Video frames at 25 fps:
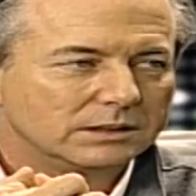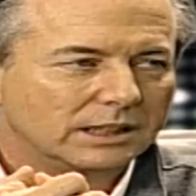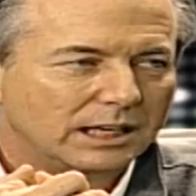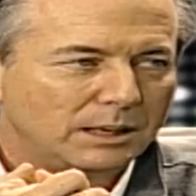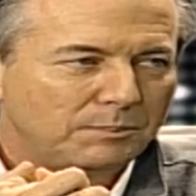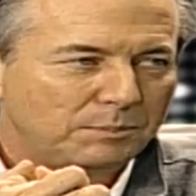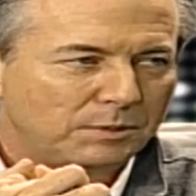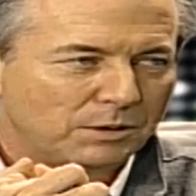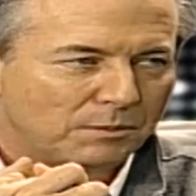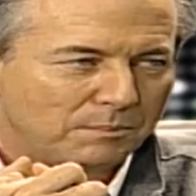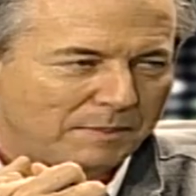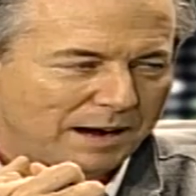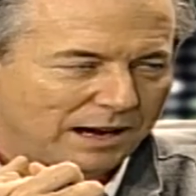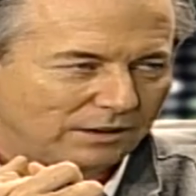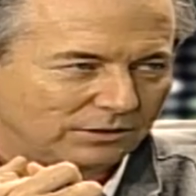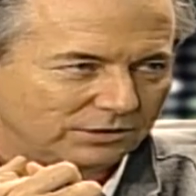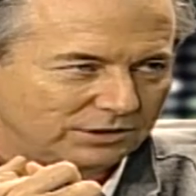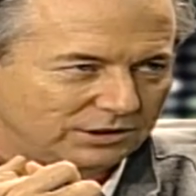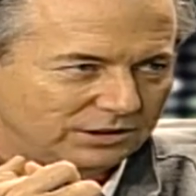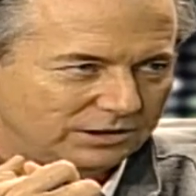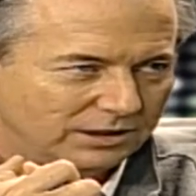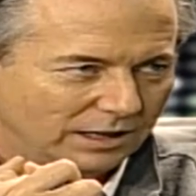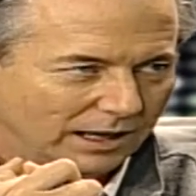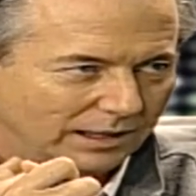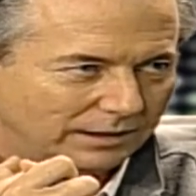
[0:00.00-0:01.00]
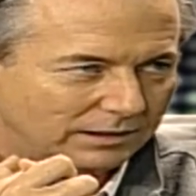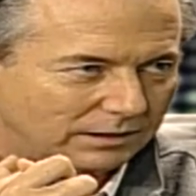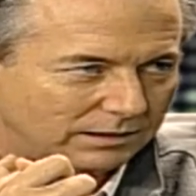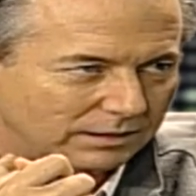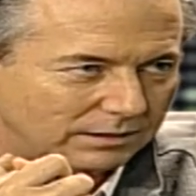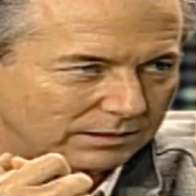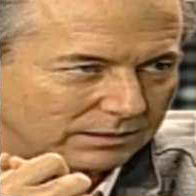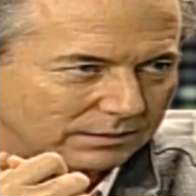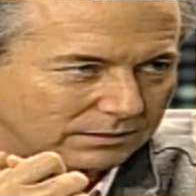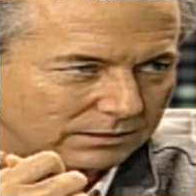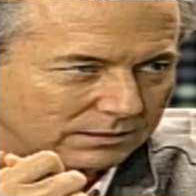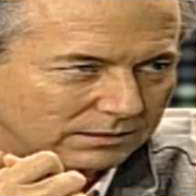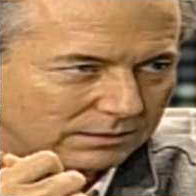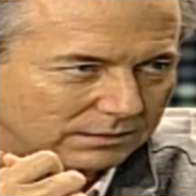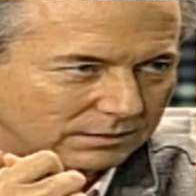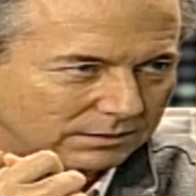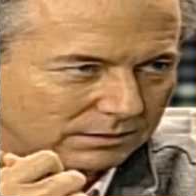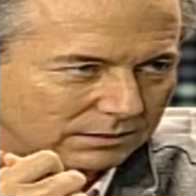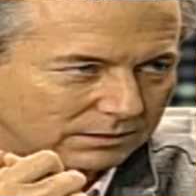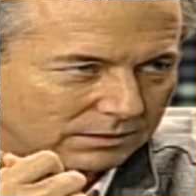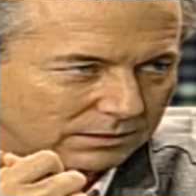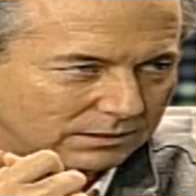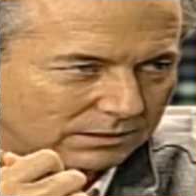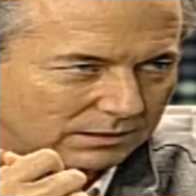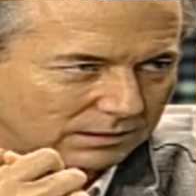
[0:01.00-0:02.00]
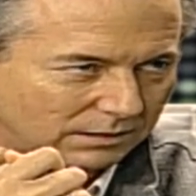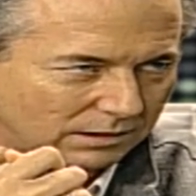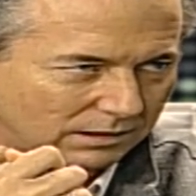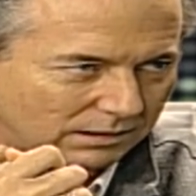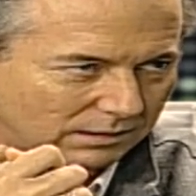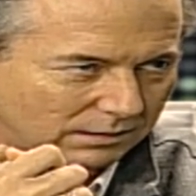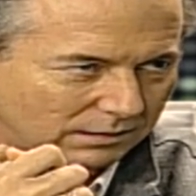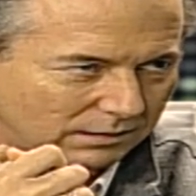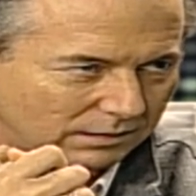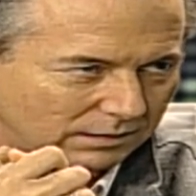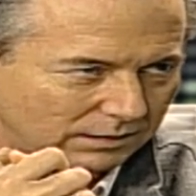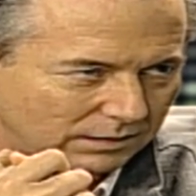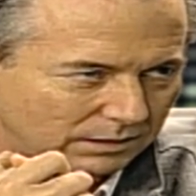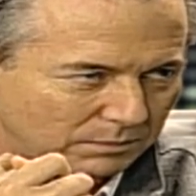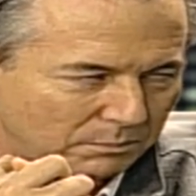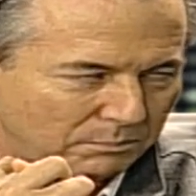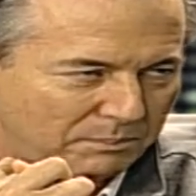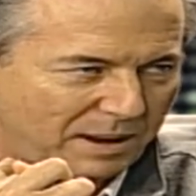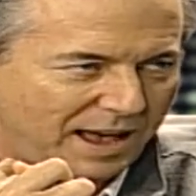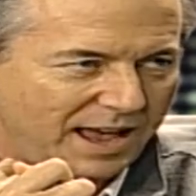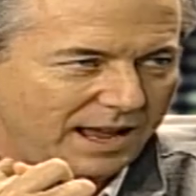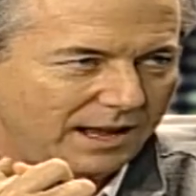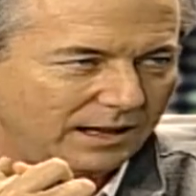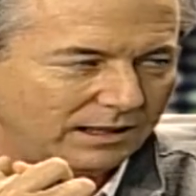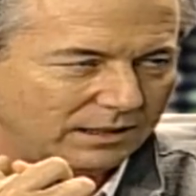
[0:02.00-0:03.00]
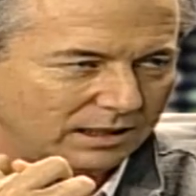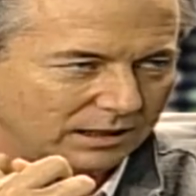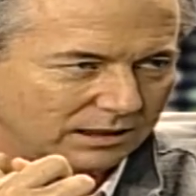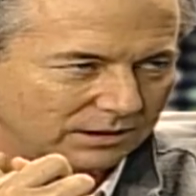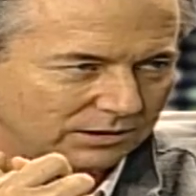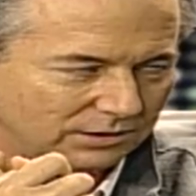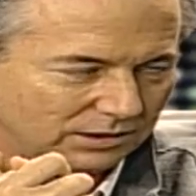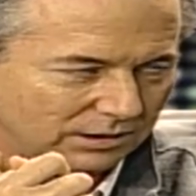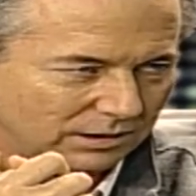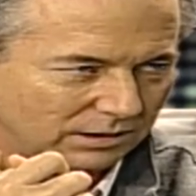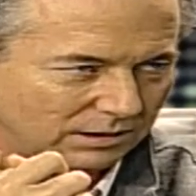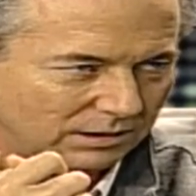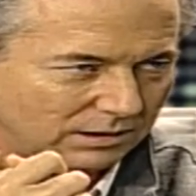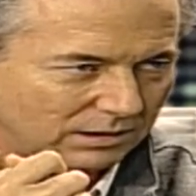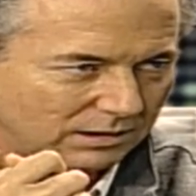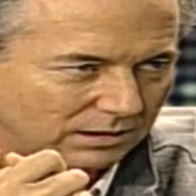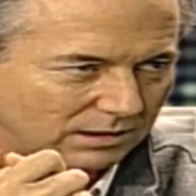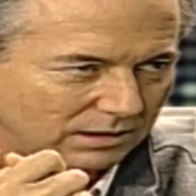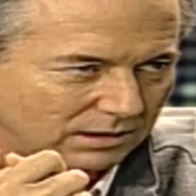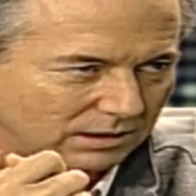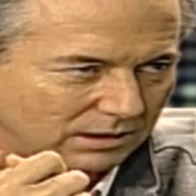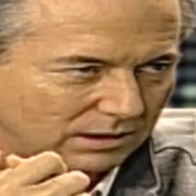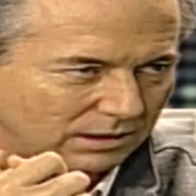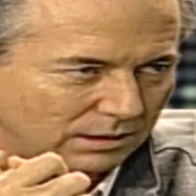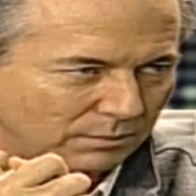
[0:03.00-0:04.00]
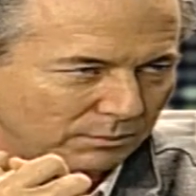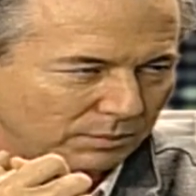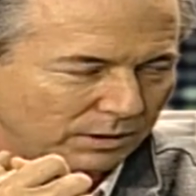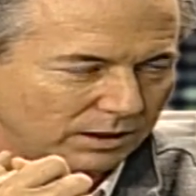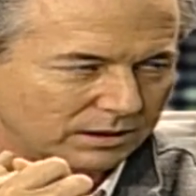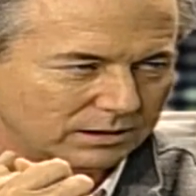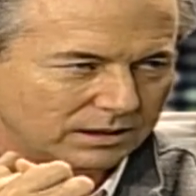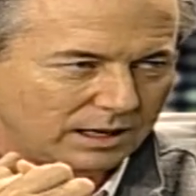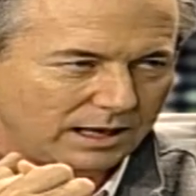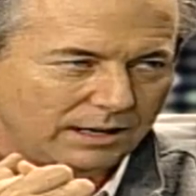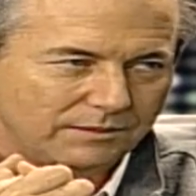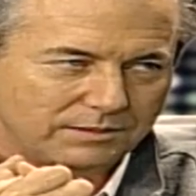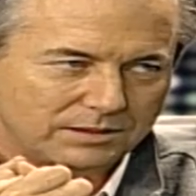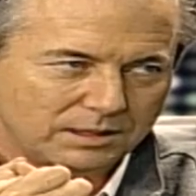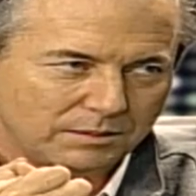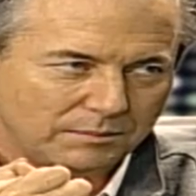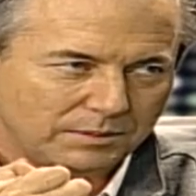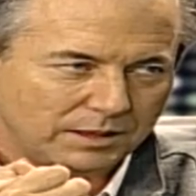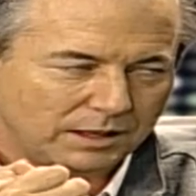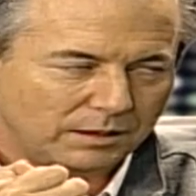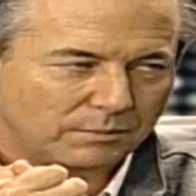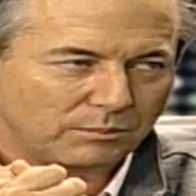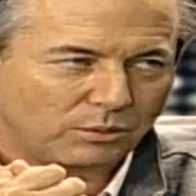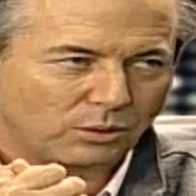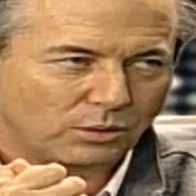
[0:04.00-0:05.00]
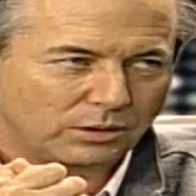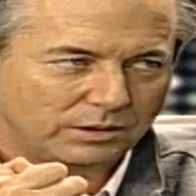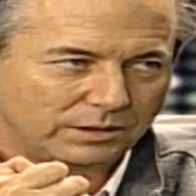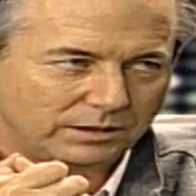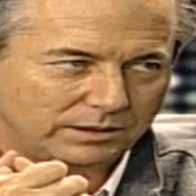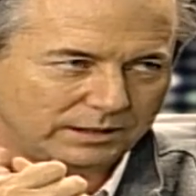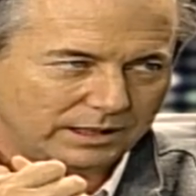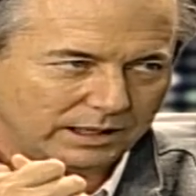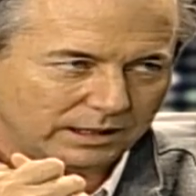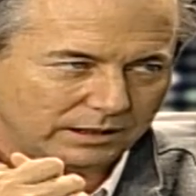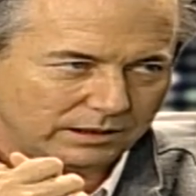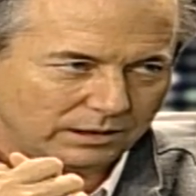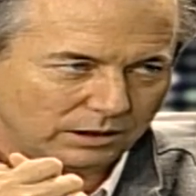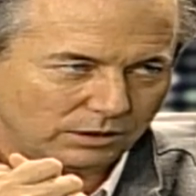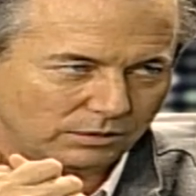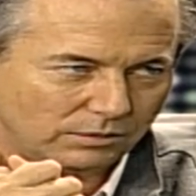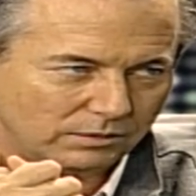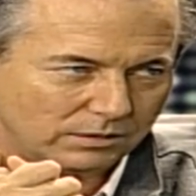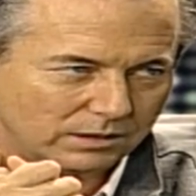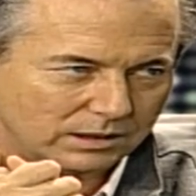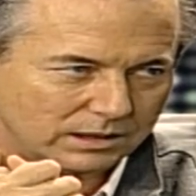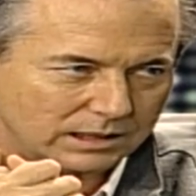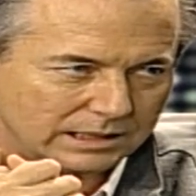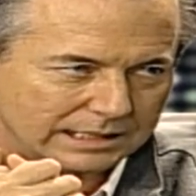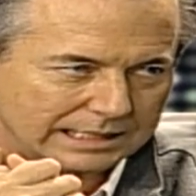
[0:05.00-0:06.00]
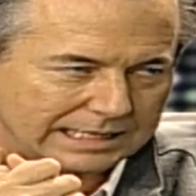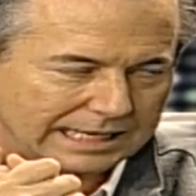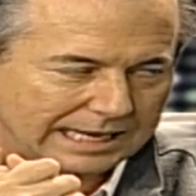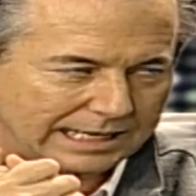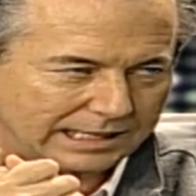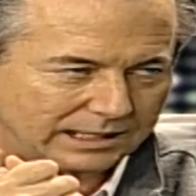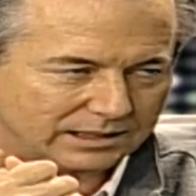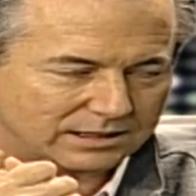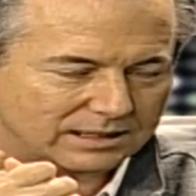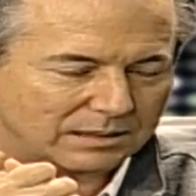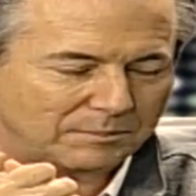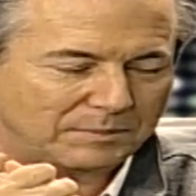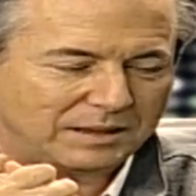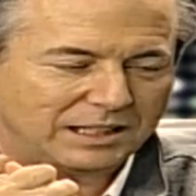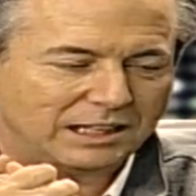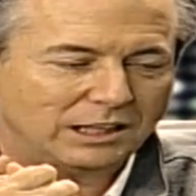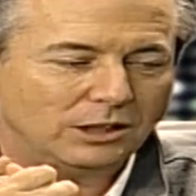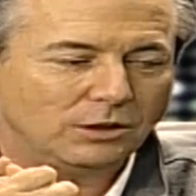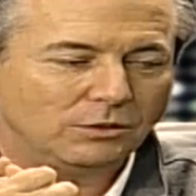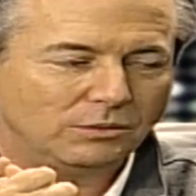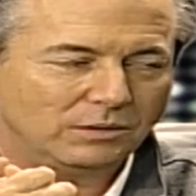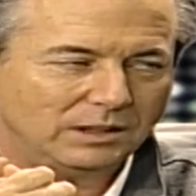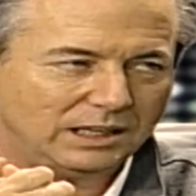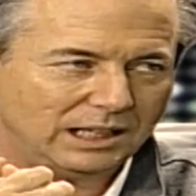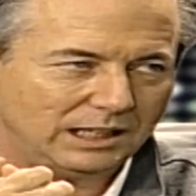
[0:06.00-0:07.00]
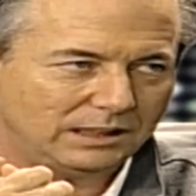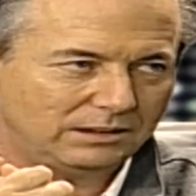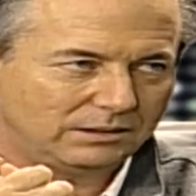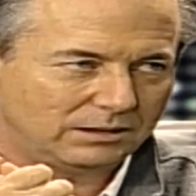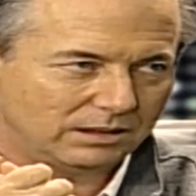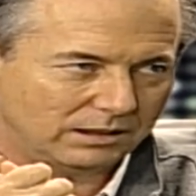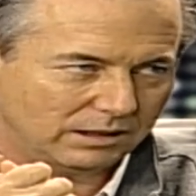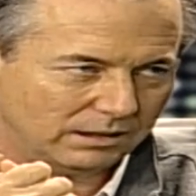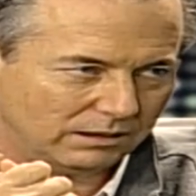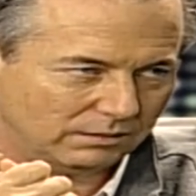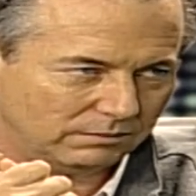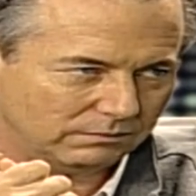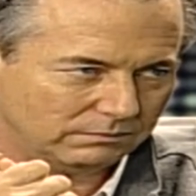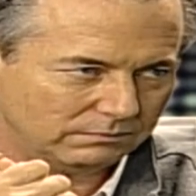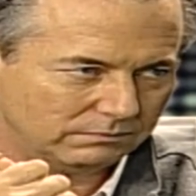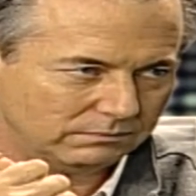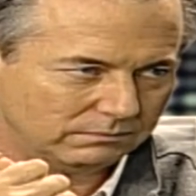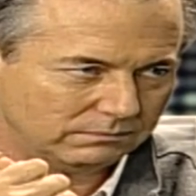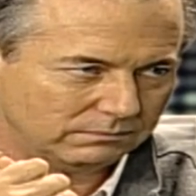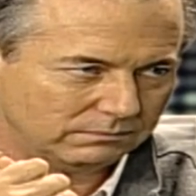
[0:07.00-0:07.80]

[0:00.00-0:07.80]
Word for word: keep your mouth shut, all right? Pay attention because I have something important to tell you, and it's something you need to know,